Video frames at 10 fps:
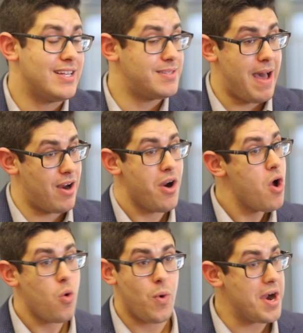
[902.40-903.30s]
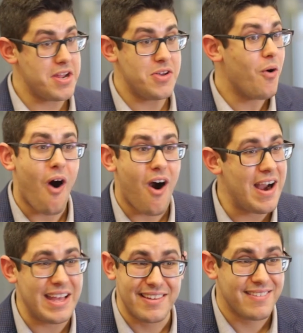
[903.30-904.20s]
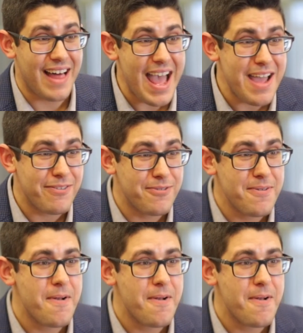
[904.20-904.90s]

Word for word: it doesn't matter where you are in life,